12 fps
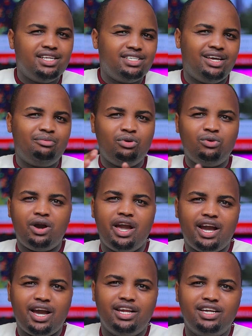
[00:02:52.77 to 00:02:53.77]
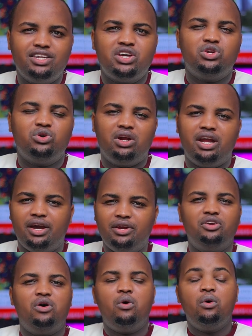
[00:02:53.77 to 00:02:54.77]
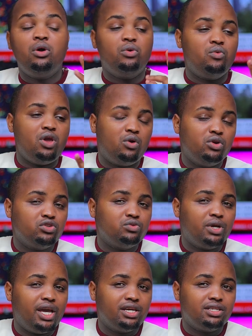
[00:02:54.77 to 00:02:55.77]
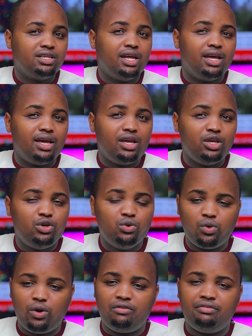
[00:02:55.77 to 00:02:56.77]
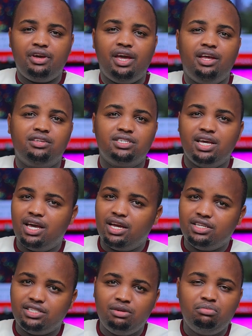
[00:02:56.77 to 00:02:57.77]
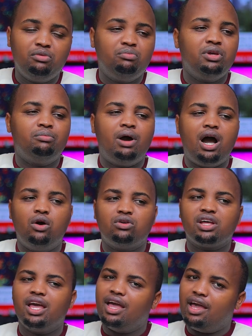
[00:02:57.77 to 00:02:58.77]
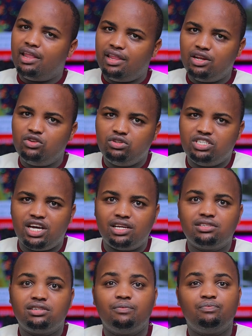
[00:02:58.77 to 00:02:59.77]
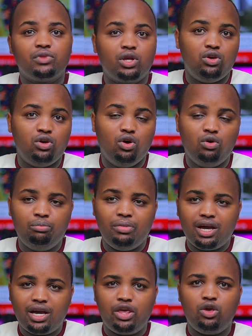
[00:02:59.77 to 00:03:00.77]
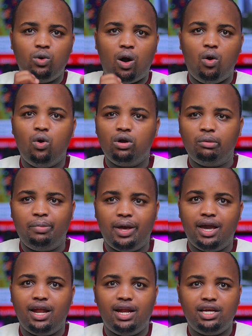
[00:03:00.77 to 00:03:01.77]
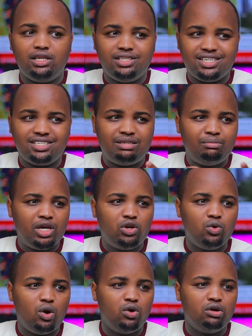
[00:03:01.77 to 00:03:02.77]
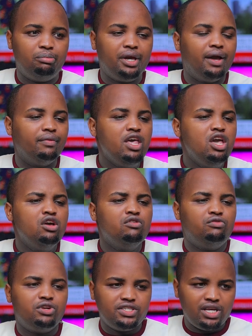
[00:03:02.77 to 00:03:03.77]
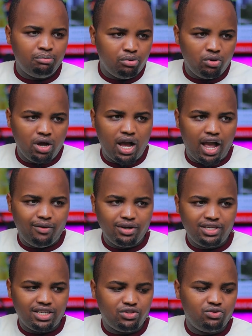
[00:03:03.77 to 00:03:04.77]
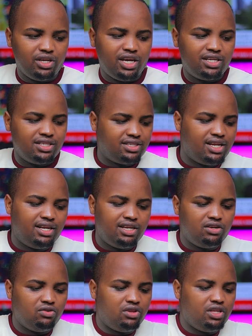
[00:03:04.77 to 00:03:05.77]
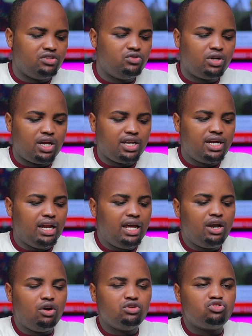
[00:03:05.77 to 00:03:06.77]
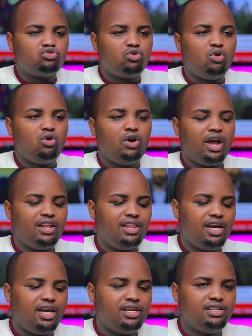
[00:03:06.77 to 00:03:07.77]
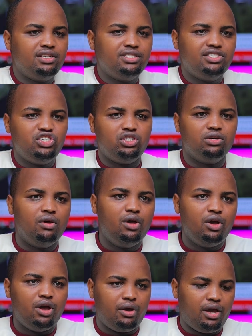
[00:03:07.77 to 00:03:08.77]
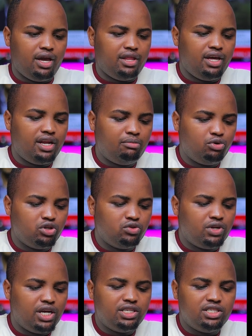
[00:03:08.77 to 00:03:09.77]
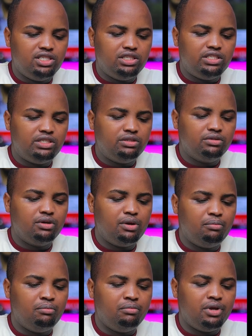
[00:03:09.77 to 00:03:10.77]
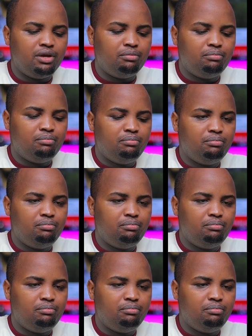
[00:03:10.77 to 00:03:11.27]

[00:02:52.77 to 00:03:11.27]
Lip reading: JPY, Canadian dollar. No, we are going to get Euro FX, GBP, pound, and then you just, you know, make your own pair, like just make your own pair. For example, I want us to get started on this. You can click Control and then G, and then I'm going to type GBP.